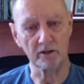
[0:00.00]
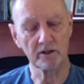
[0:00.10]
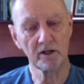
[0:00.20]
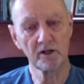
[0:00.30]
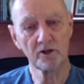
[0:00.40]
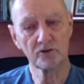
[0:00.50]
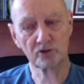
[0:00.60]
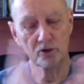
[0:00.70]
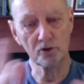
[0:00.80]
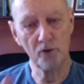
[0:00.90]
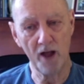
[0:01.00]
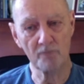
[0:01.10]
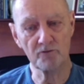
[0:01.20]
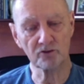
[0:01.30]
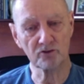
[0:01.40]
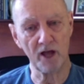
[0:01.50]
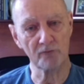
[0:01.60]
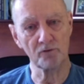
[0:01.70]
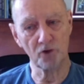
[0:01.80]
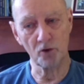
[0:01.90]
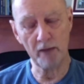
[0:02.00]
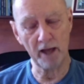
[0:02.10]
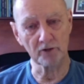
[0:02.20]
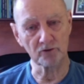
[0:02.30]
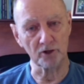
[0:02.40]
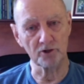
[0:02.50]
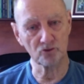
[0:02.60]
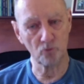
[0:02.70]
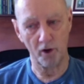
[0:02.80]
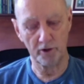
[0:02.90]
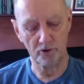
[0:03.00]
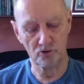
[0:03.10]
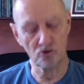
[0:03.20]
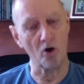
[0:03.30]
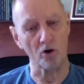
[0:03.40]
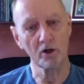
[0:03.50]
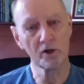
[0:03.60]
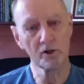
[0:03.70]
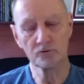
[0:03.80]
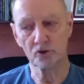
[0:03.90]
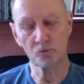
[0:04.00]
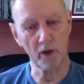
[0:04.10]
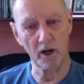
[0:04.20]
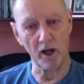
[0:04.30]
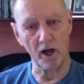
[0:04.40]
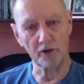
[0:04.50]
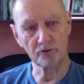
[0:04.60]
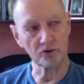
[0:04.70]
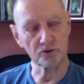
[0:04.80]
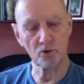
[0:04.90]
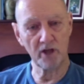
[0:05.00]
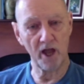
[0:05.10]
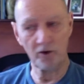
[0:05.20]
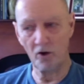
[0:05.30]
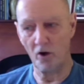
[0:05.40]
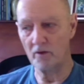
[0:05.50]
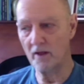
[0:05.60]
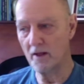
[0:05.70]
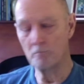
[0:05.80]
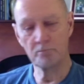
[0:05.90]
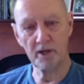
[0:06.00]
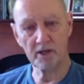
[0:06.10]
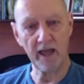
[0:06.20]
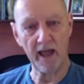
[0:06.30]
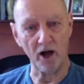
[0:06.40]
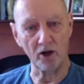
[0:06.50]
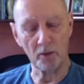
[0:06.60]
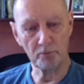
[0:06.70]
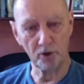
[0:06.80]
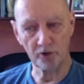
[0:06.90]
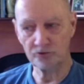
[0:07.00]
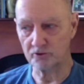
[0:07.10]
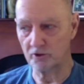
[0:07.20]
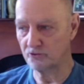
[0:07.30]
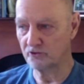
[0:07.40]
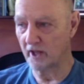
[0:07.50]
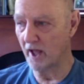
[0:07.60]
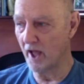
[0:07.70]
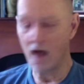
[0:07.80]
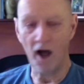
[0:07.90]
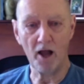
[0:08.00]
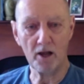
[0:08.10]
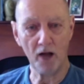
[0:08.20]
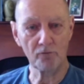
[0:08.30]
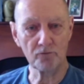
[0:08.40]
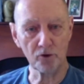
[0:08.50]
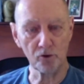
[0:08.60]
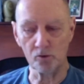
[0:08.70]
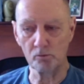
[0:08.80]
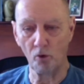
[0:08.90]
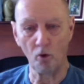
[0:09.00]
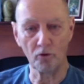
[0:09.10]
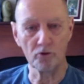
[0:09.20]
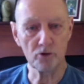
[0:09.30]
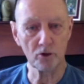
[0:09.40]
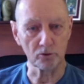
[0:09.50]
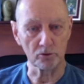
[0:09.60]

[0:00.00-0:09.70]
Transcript: So you have this love of humanity, and it's quite a shock to realize that you cannot pick out a person and say, I love you more than you.